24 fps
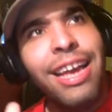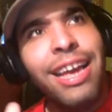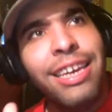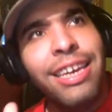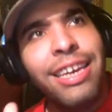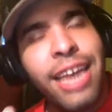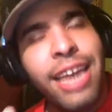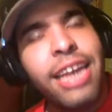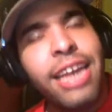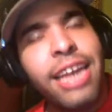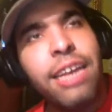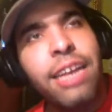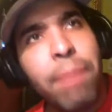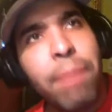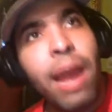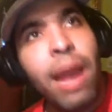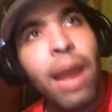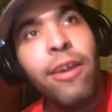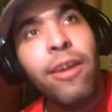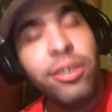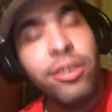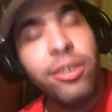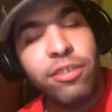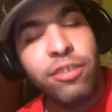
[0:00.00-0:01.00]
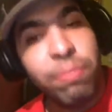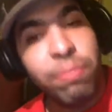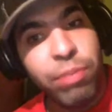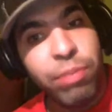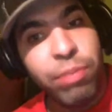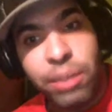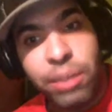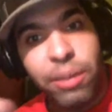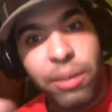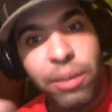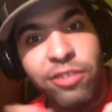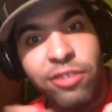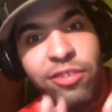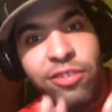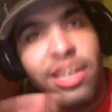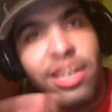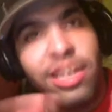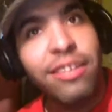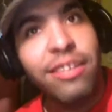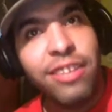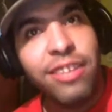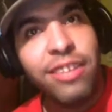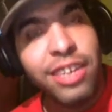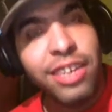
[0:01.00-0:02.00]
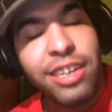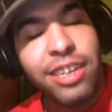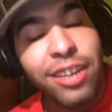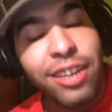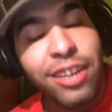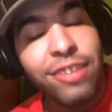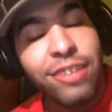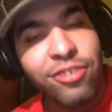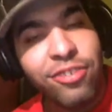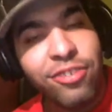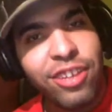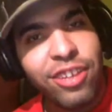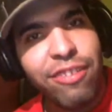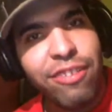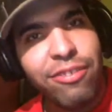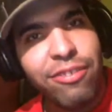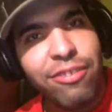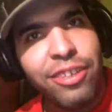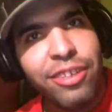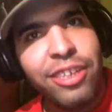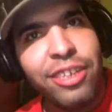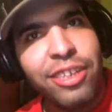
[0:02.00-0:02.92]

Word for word: Katy Perry just pretty much says it in a nutshell.